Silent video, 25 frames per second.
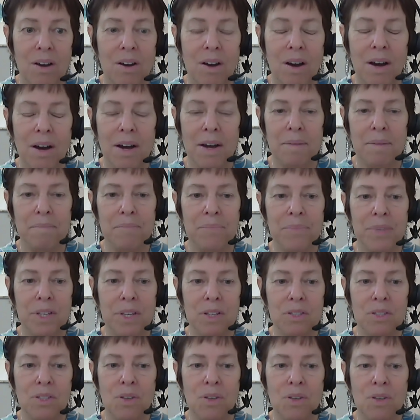
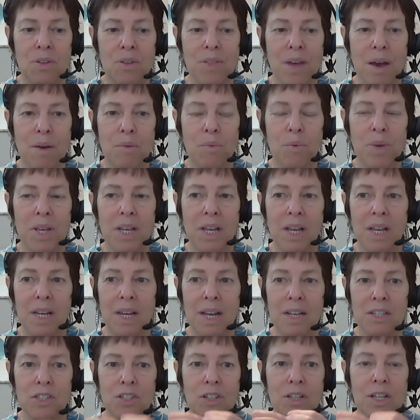so that we can
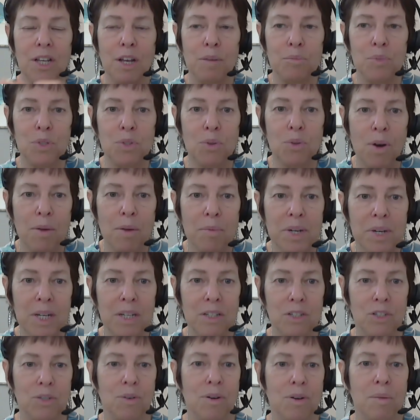actually absorb it
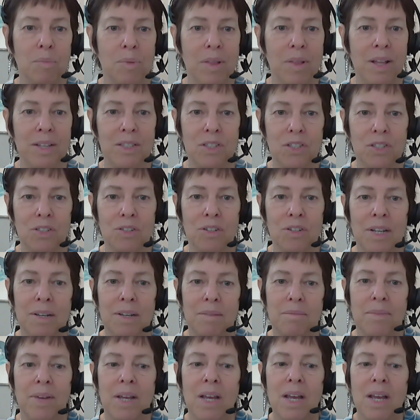into our bloodstream.